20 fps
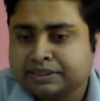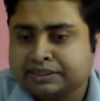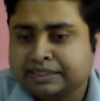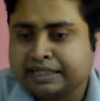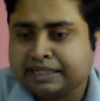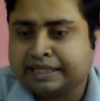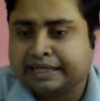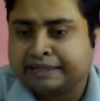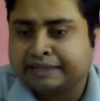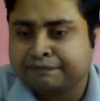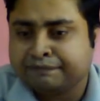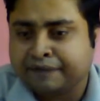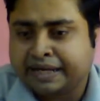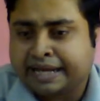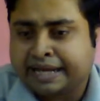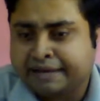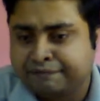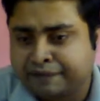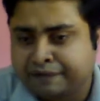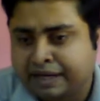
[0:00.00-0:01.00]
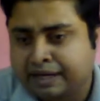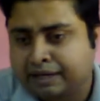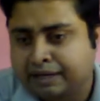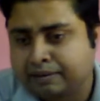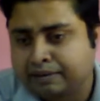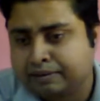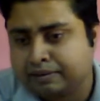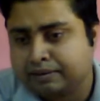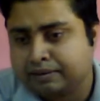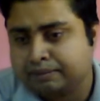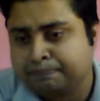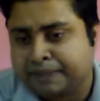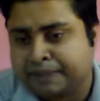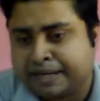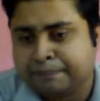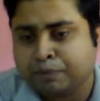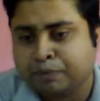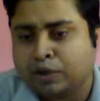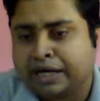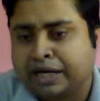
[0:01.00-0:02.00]
So if a
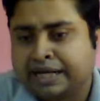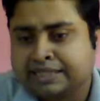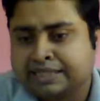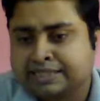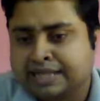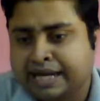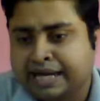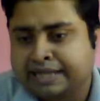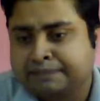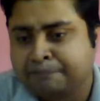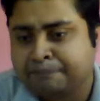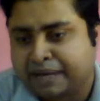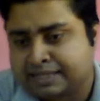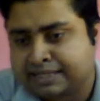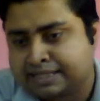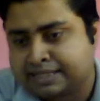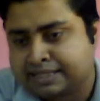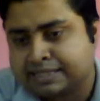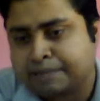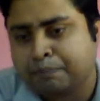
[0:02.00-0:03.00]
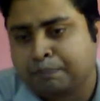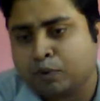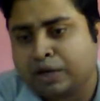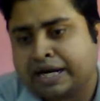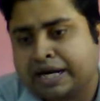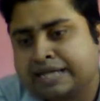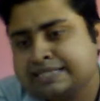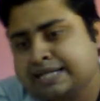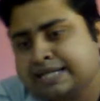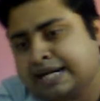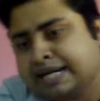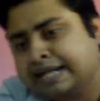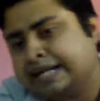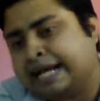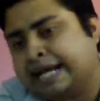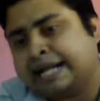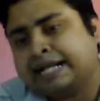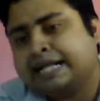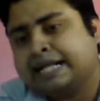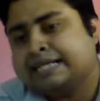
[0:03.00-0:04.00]
plane polarized light passes a polarizer
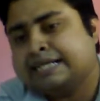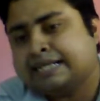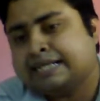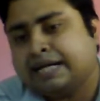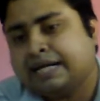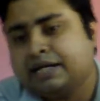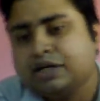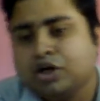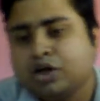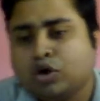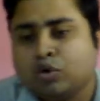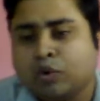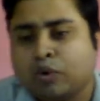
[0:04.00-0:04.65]
and analyzer,